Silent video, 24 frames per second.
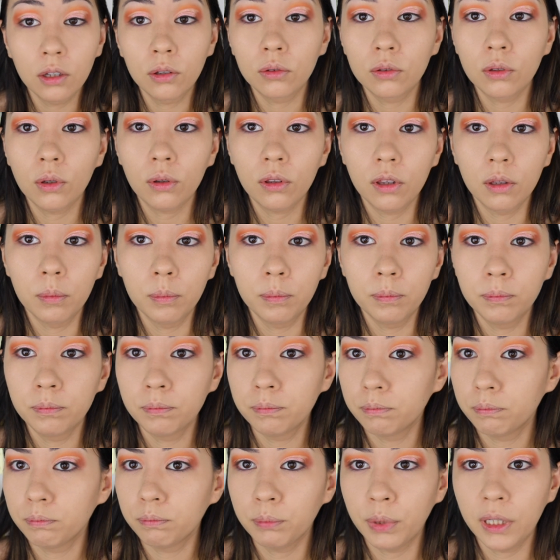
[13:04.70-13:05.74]
I don't know, the
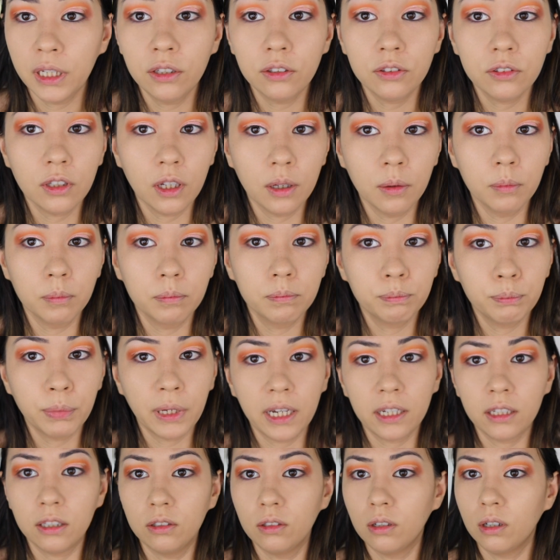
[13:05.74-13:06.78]
pink's not
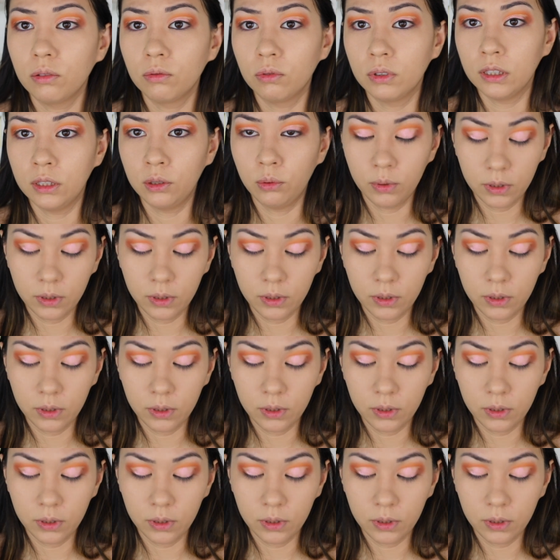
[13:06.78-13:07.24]
packing on really